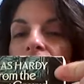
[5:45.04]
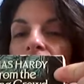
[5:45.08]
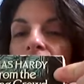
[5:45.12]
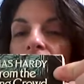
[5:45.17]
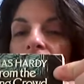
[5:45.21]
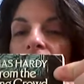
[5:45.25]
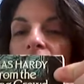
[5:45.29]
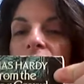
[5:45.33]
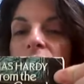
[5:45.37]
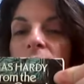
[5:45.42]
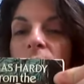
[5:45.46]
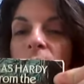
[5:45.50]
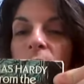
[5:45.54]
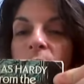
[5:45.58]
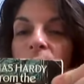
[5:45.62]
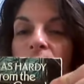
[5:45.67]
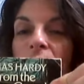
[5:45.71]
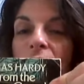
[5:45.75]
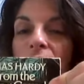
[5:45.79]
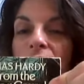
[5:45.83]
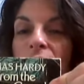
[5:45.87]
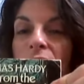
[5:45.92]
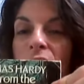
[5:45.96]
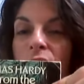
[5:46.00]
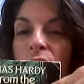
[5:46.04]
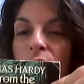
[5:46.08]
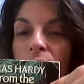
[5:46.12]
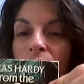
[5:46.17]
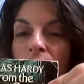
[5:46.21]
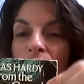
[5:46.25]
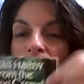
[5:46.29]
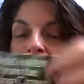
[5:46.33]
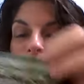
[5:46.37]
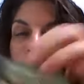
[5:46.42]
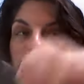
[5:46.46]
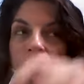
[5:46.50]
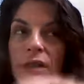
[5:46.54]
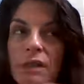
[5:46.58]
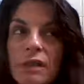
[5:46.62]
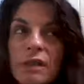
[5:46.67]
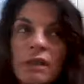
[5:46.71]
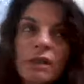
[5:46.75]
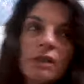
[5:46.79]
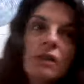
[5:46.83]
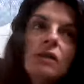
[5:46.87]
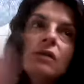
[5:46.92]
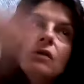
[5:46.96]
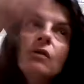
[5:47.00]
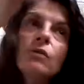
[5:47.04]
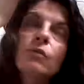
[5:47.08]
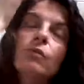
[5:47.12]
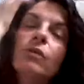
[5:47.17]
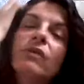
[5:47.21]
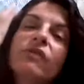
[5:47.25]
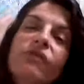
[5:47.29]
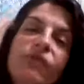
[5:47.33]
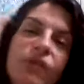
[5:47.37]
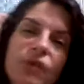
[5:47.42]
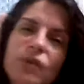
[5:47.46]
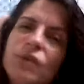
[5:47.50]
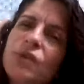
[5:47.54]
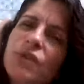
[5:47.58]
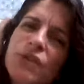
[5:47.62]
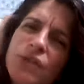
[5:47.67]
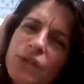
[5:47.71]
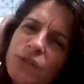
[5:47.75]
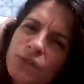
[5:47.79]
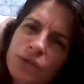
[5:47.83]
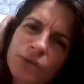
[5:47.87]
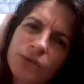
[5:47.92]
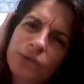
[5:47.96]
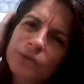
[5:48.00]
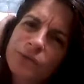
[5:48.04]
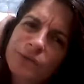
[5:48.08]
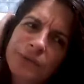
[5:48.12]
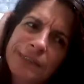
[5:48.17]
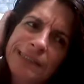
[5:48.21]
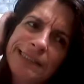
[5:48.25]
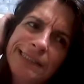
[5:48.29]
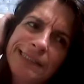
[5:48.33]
far from the madding crowd referred to